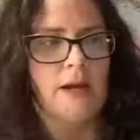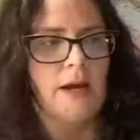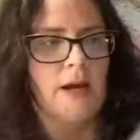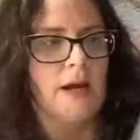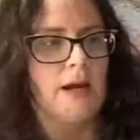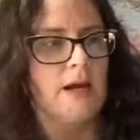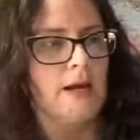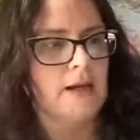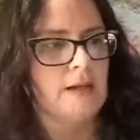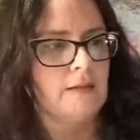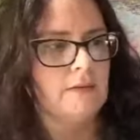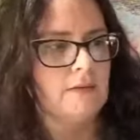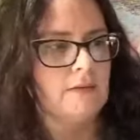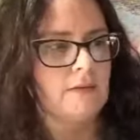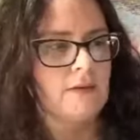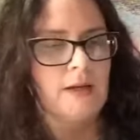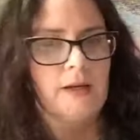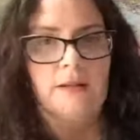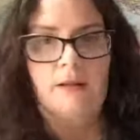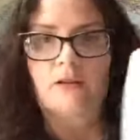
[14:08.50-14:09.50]
And
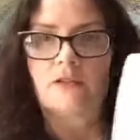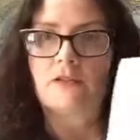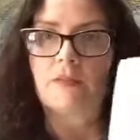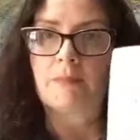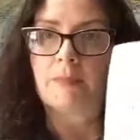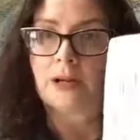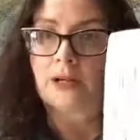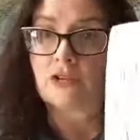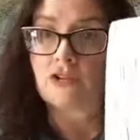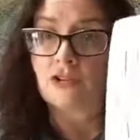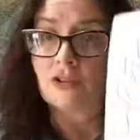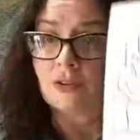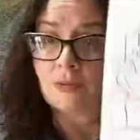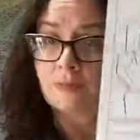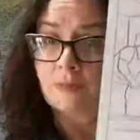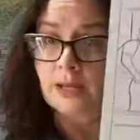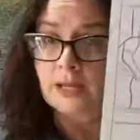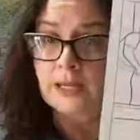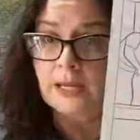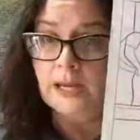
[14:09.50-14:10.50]
then there's a picture
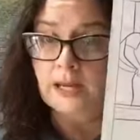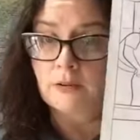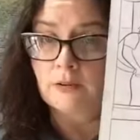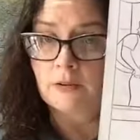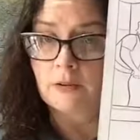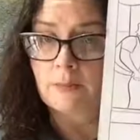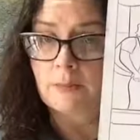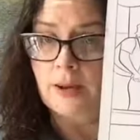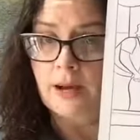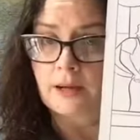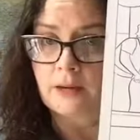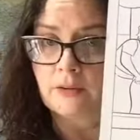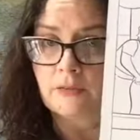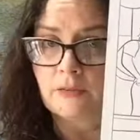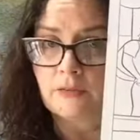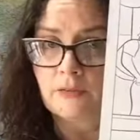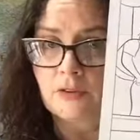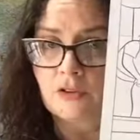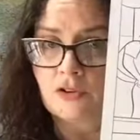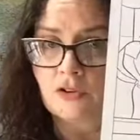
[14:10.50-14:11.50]
again on the back of
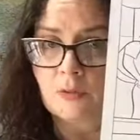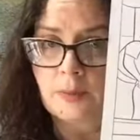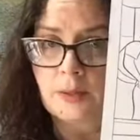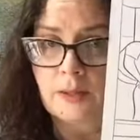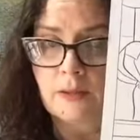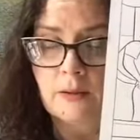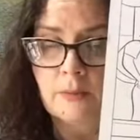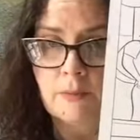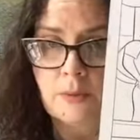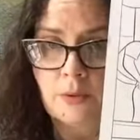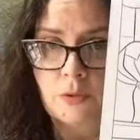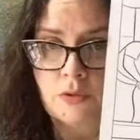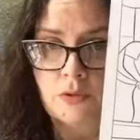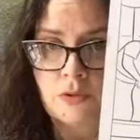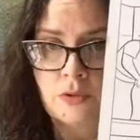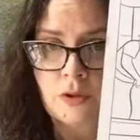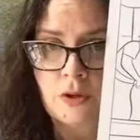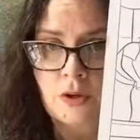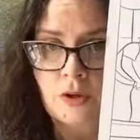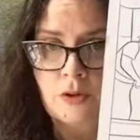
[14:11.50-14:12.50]
the fishermen in the boat
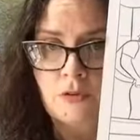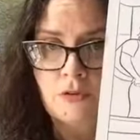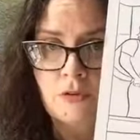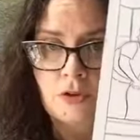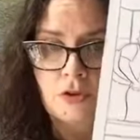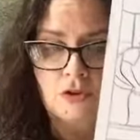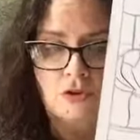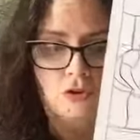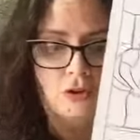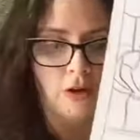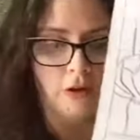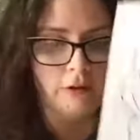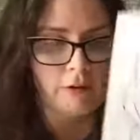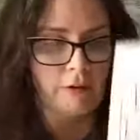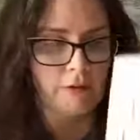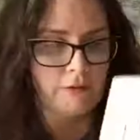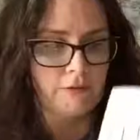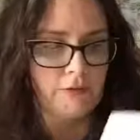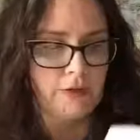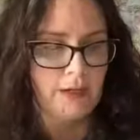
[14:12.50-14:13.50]
for you to colour
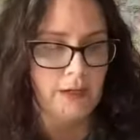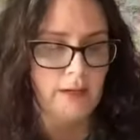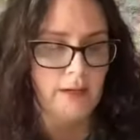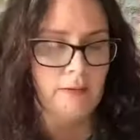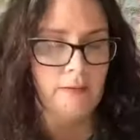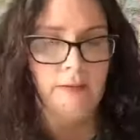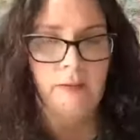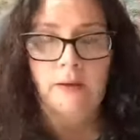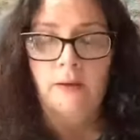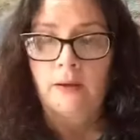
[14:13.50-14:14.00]
in if you can.